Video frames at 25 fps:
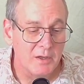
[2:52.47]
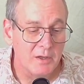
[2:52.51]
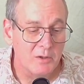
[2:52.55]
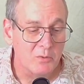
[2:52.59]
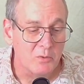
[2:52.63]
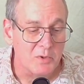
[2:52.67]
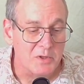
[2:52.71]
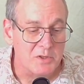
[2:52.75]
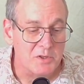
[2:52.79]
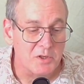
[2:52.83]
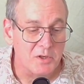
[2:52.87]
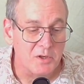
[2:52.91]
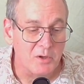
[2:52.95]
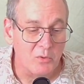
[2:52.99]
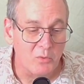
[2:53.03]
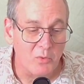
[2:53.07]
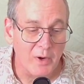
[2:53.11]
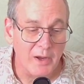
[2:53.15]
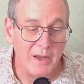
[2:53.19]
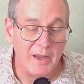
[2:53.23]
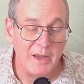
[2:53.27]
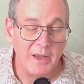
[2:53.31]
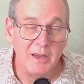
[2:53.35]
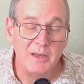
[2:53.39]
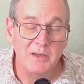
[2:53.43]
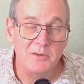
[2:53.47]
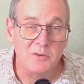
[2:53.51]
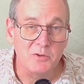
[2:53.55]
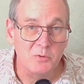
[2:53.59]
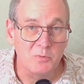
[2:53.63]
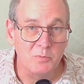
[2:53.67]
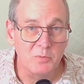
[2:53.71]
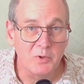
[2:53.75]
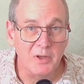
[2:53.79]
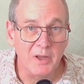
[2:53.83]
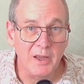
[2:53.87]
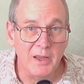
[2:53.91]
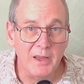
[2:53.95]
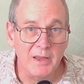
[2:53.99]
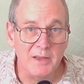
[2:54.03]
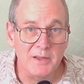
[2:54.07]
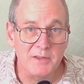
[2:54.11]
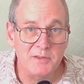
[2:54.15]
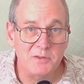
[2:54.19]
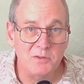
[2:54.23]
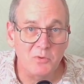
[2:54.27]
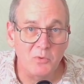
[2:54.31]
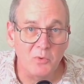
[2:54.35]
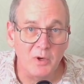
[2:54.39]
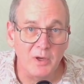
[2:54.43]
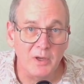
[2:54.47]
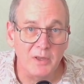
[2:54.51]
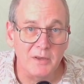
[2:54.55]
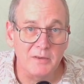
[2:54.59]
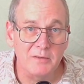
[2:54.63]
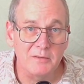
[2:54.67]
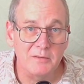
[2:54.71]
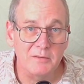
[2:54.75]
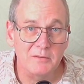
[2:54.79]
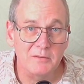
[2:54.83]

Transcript: which in a way duplicates what